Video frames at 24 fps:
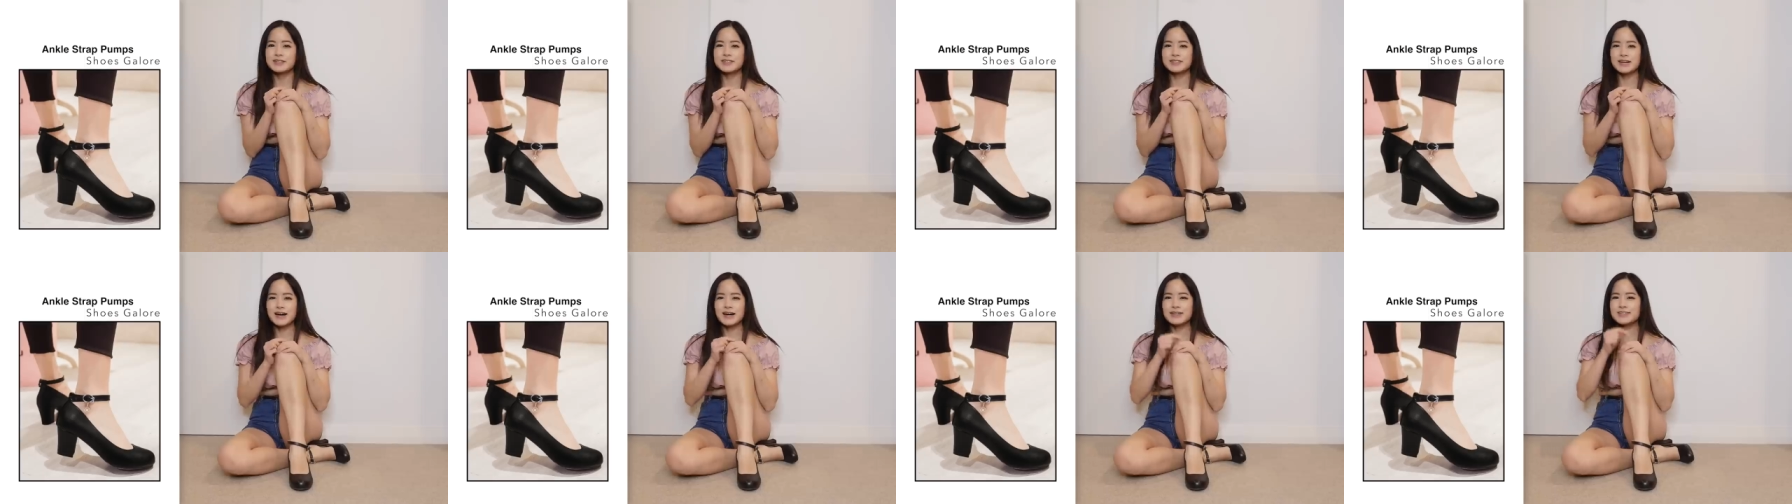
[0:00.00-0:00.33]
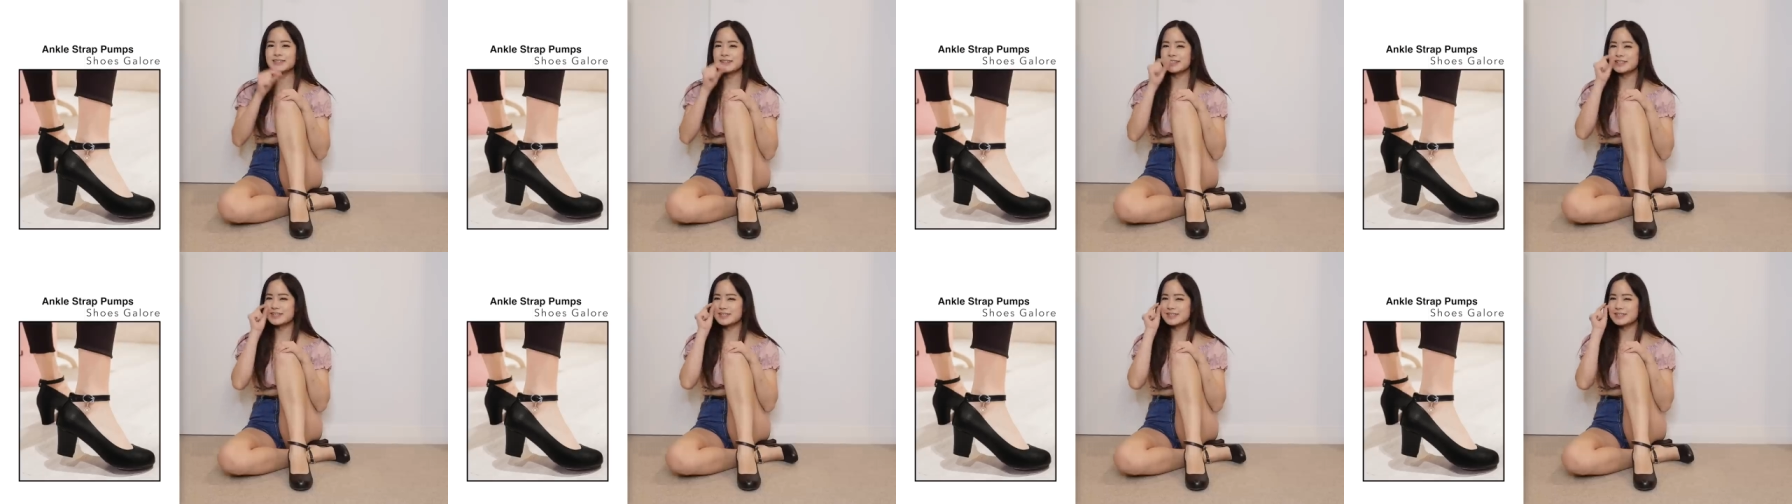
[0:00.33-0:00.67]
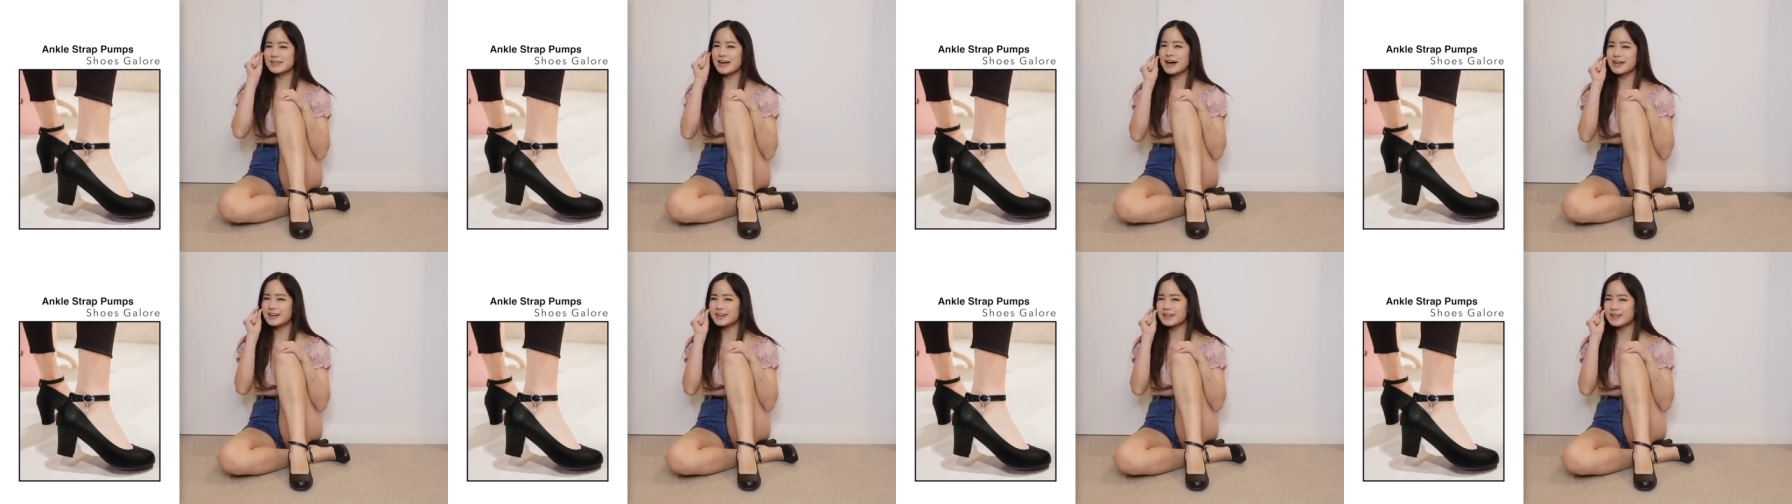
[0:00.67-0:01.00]
The size is
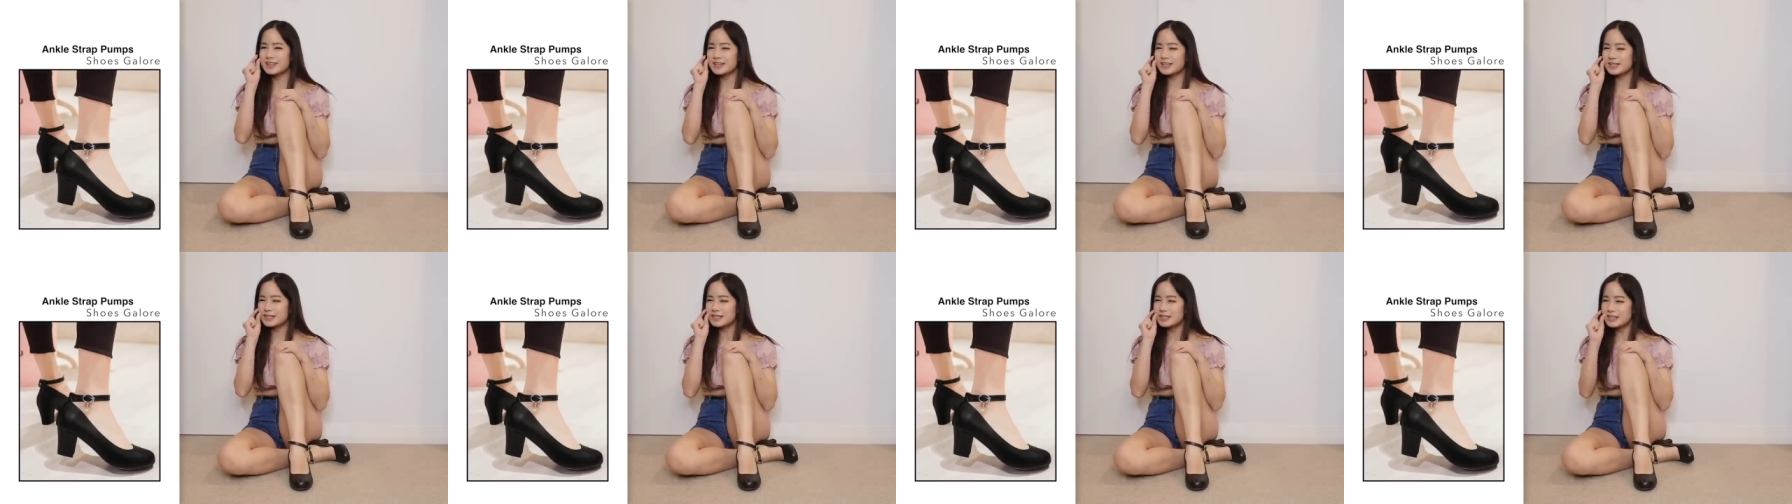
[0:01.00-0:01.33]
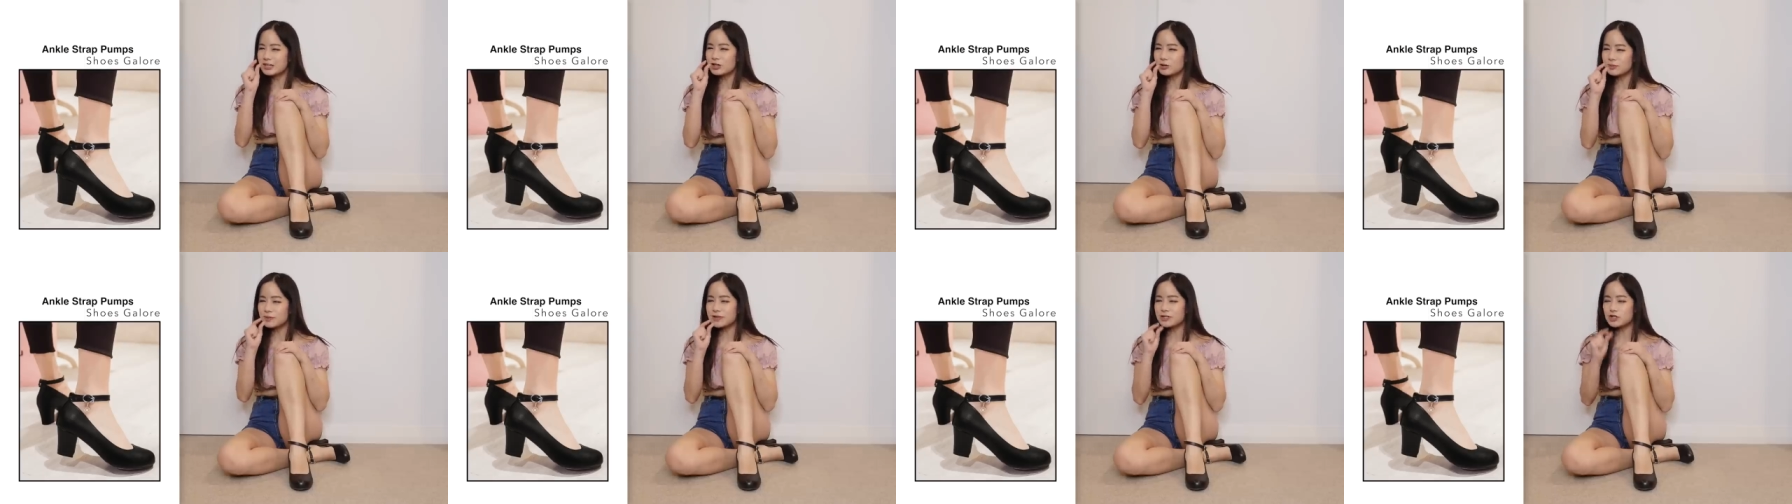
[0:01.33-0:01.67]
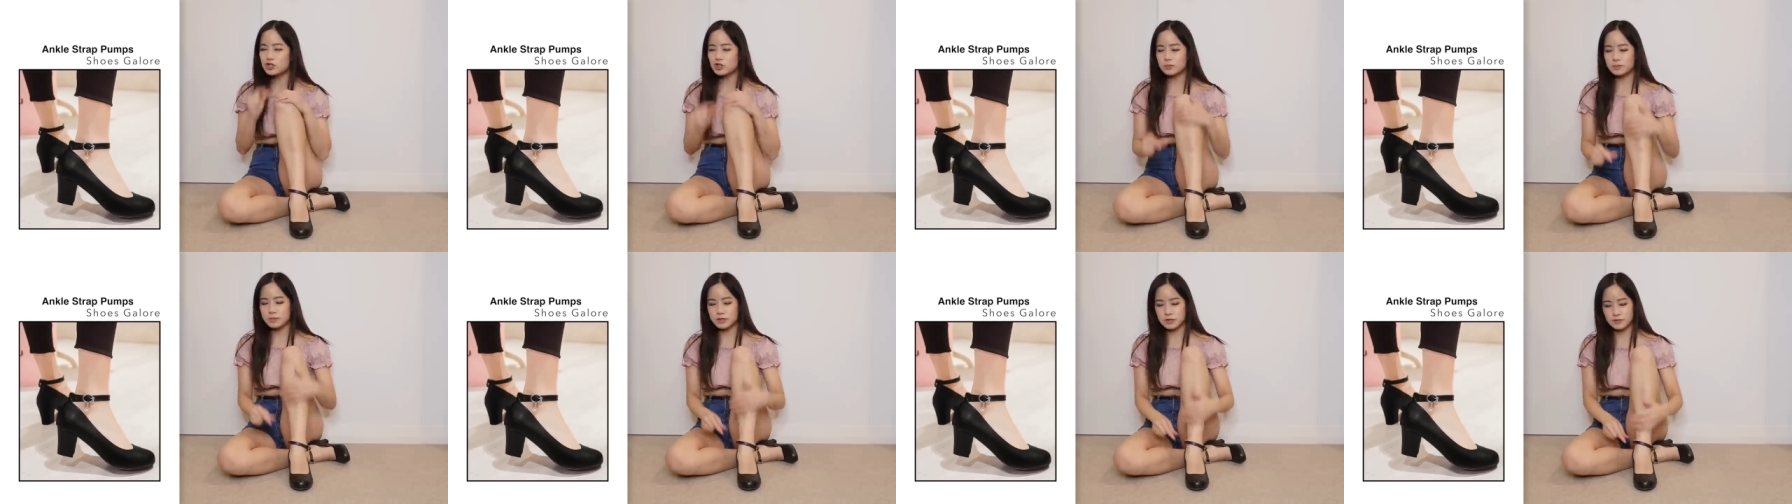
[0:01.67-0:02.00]
slightly a little bit
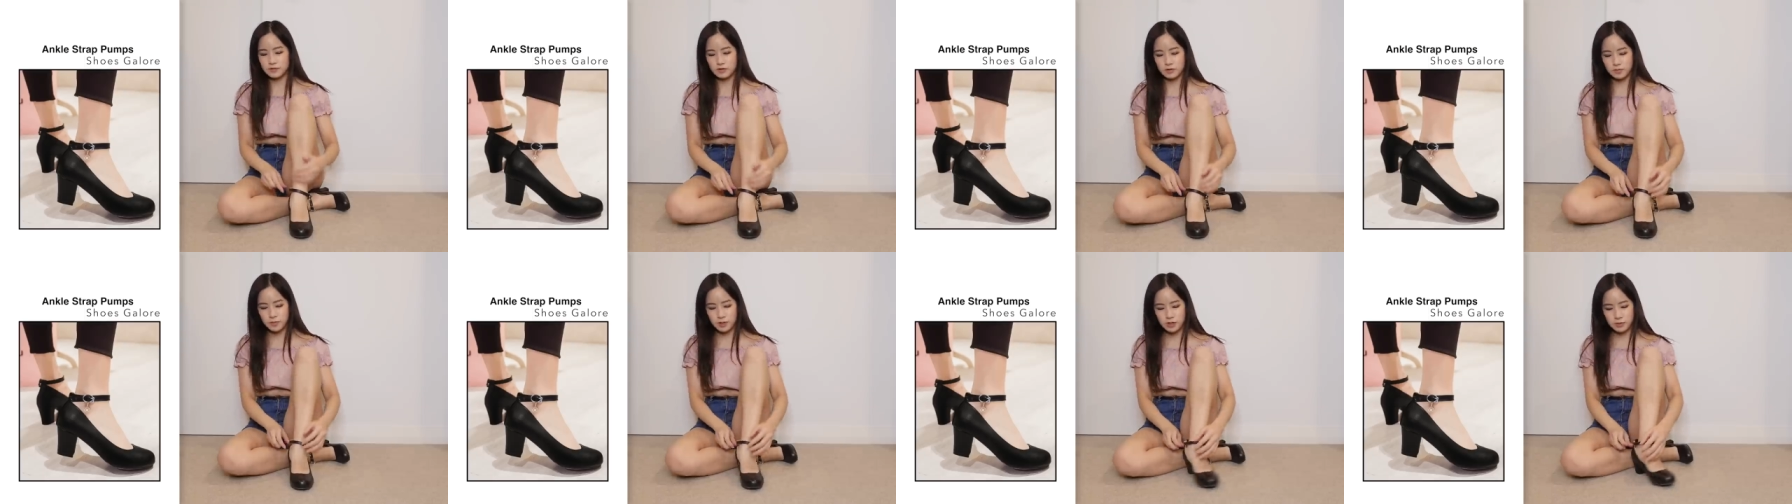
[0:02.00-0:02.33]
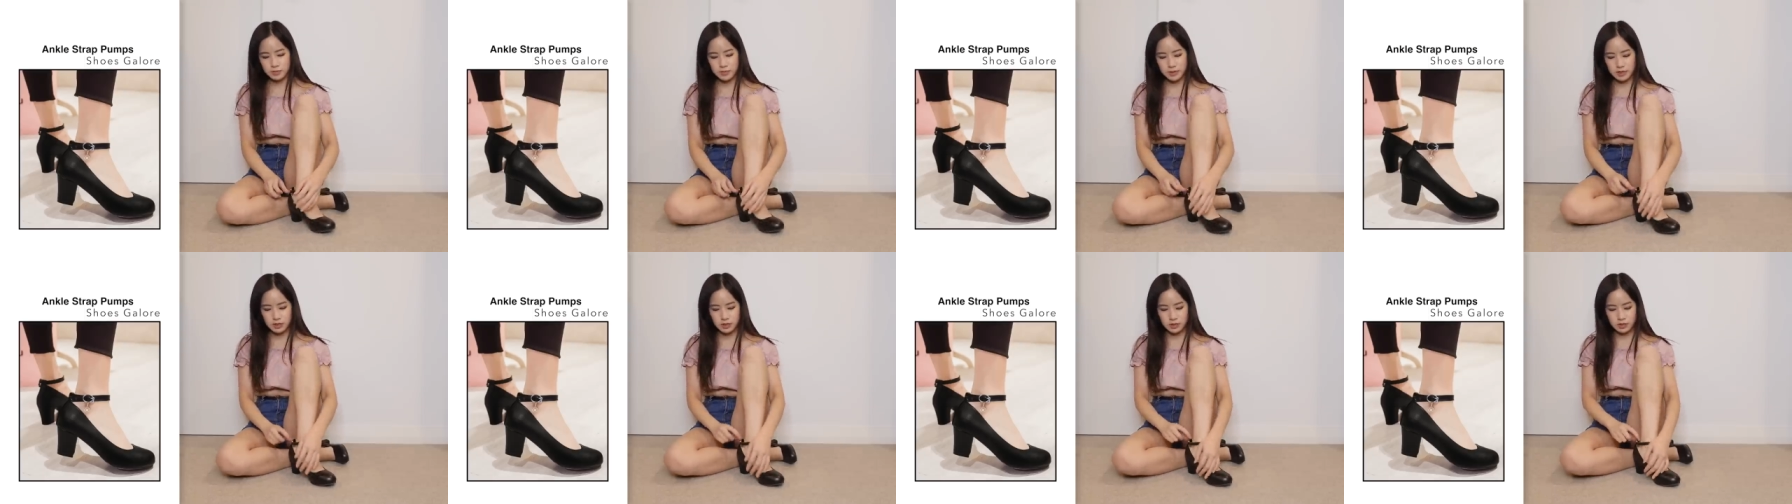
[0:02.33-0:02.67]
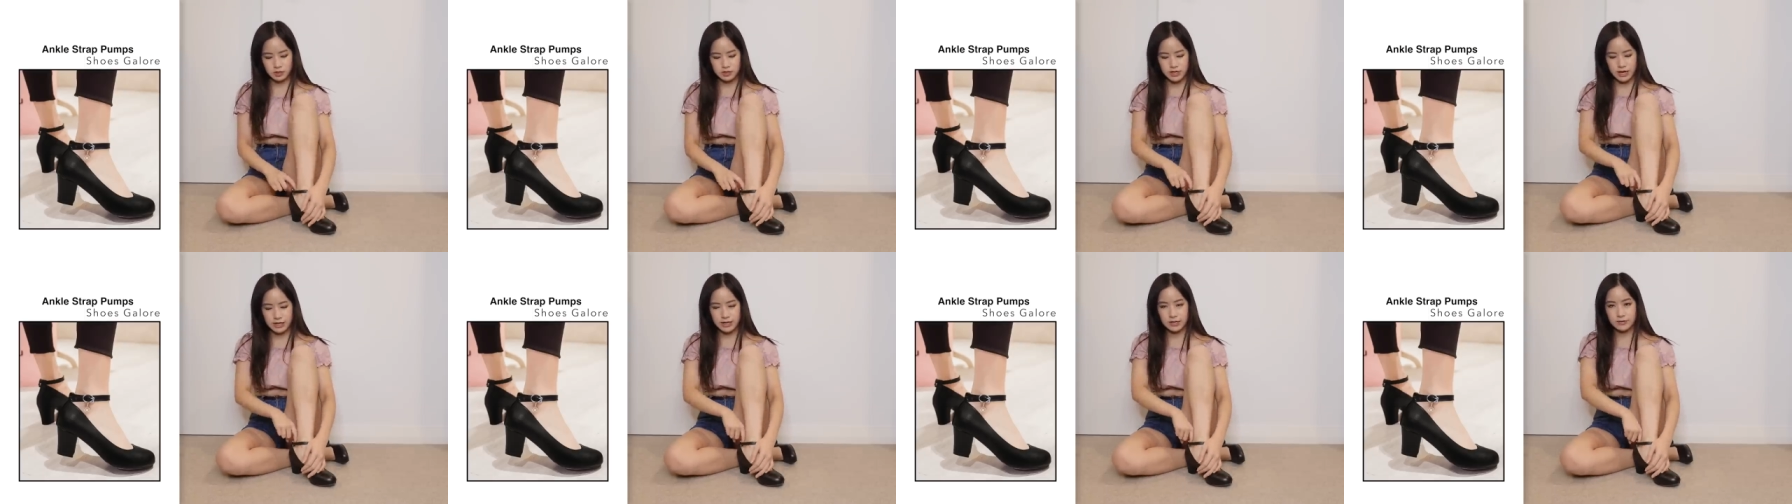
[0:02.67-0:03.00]
too big for me
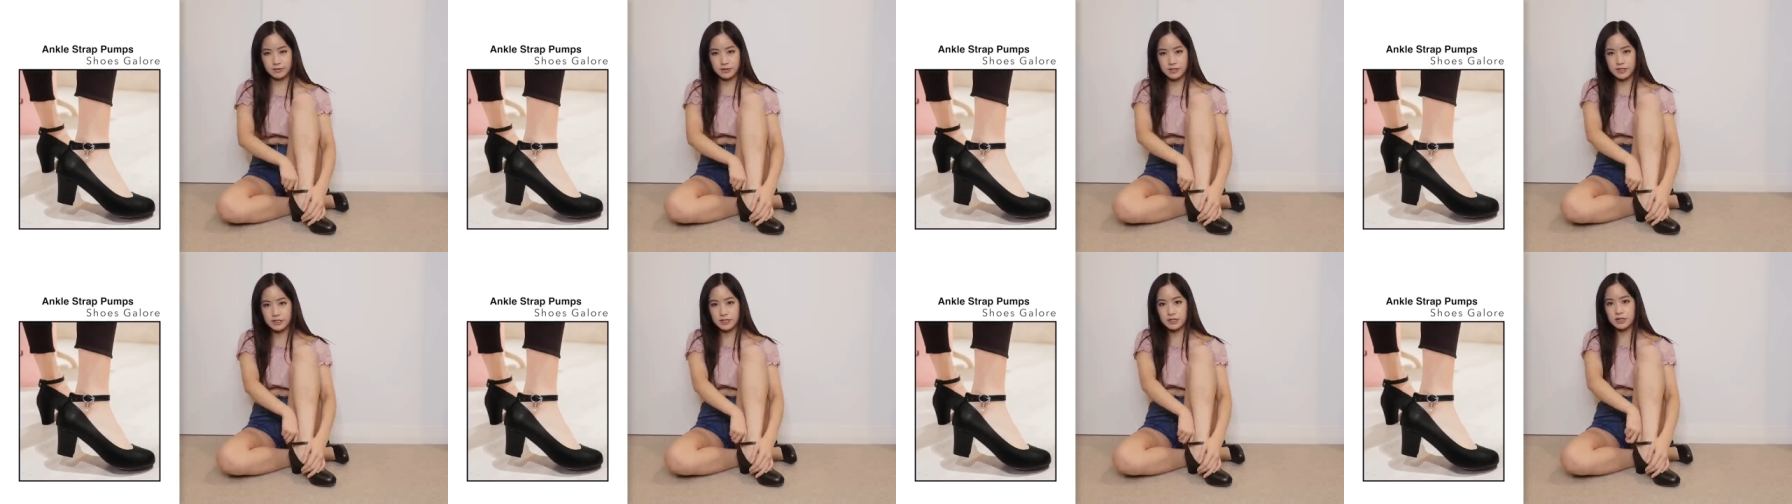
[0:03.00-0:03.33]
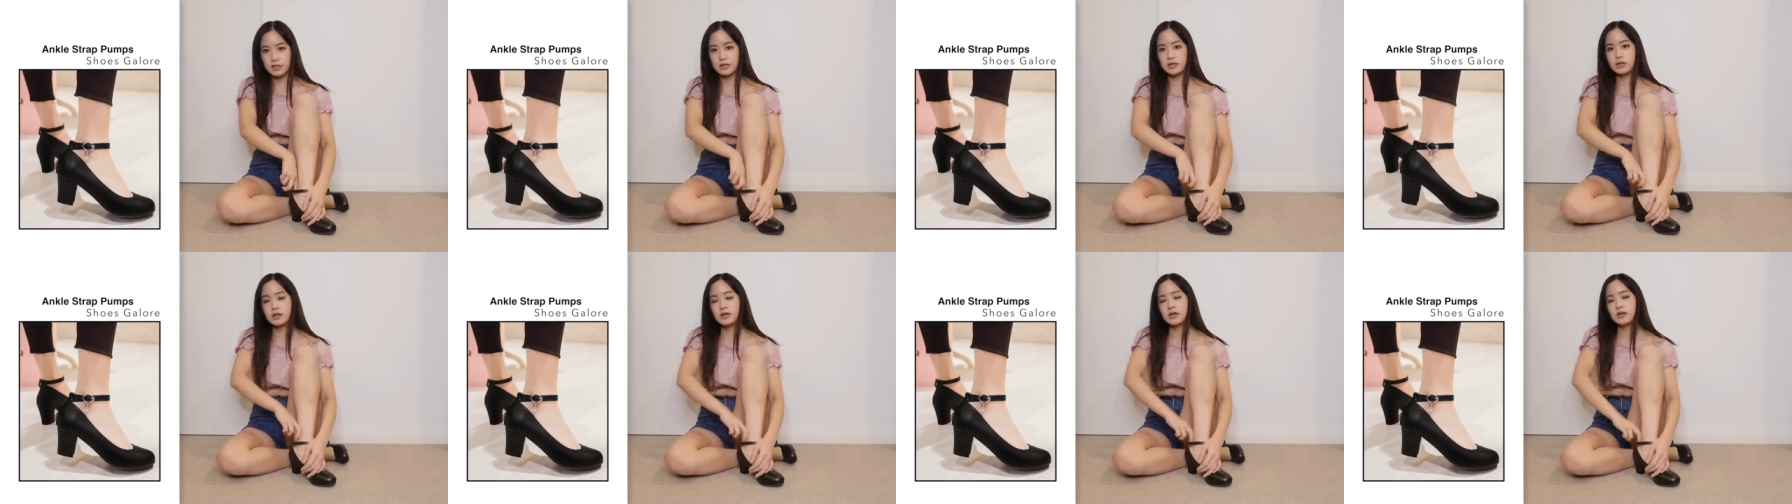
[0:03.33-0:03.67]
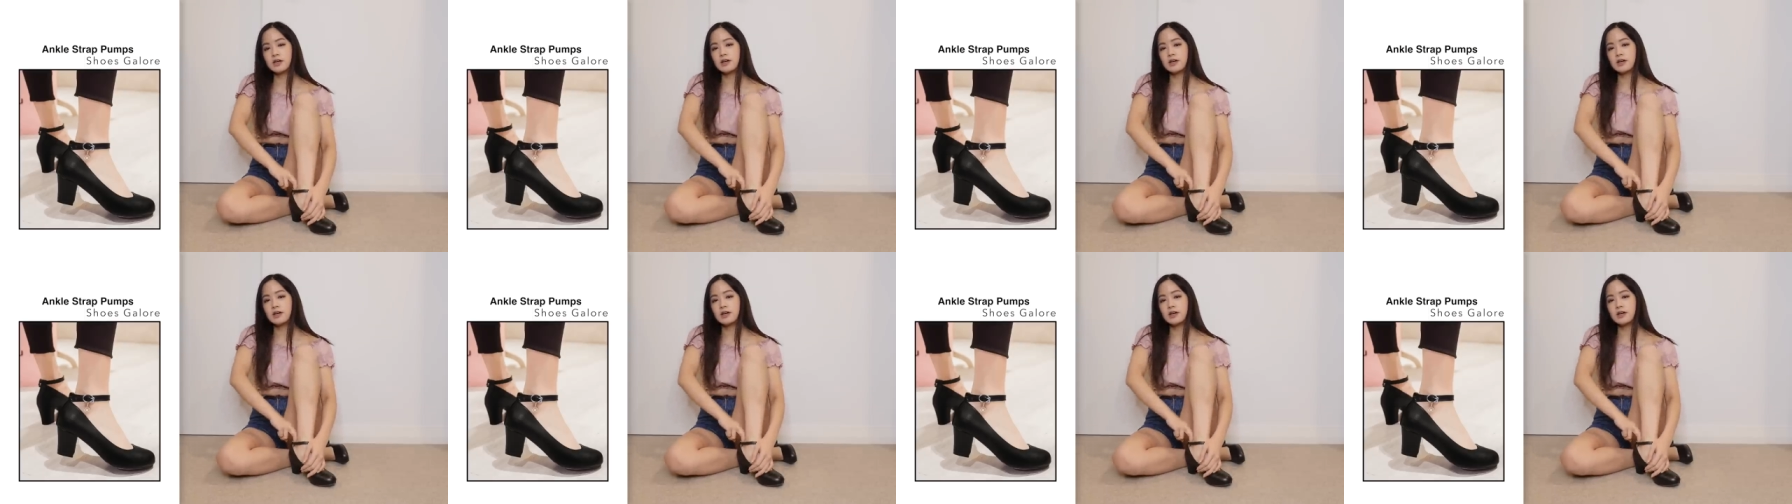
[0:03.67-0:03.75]
because I can stick